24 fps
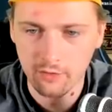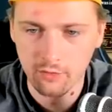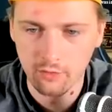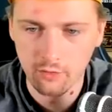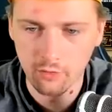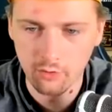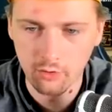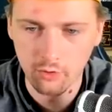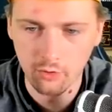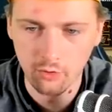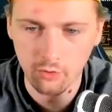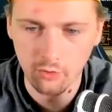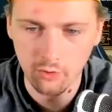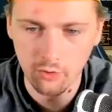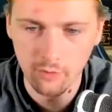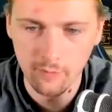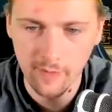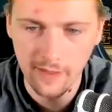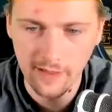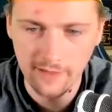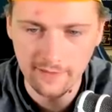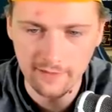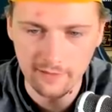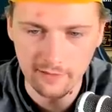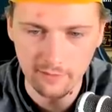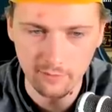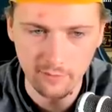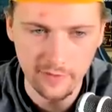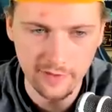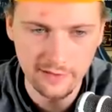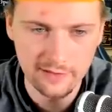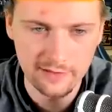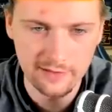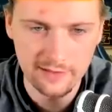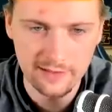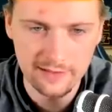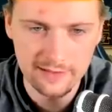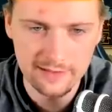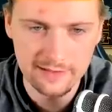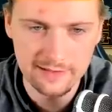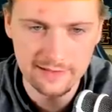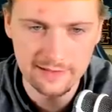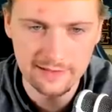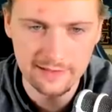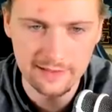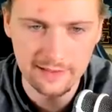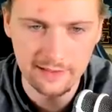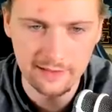or Coromandel, but let's
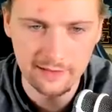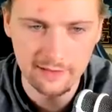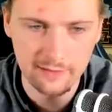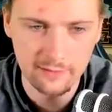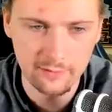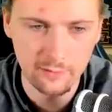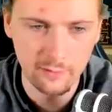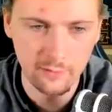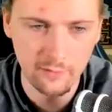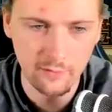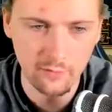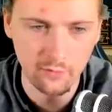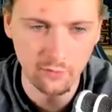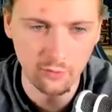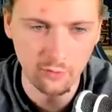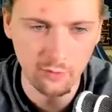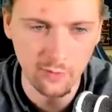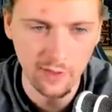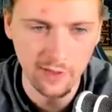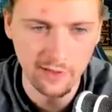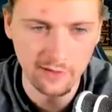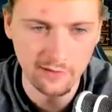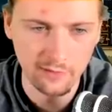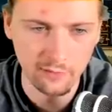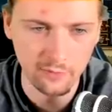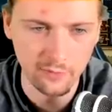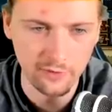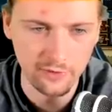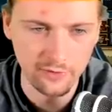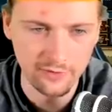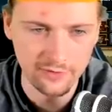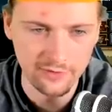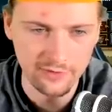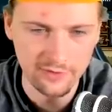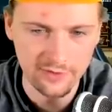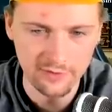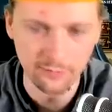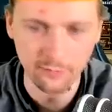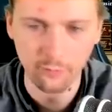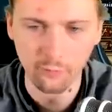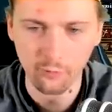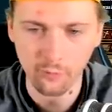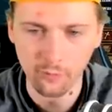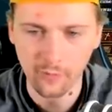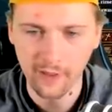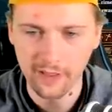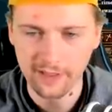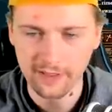start with Coromandel because there's
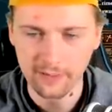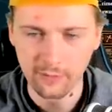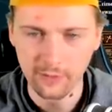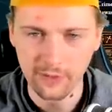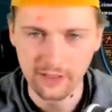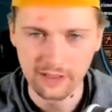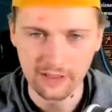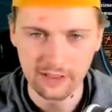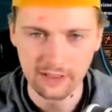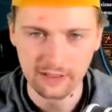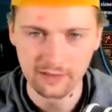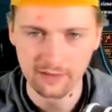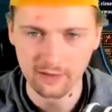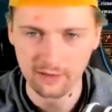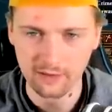more money waiting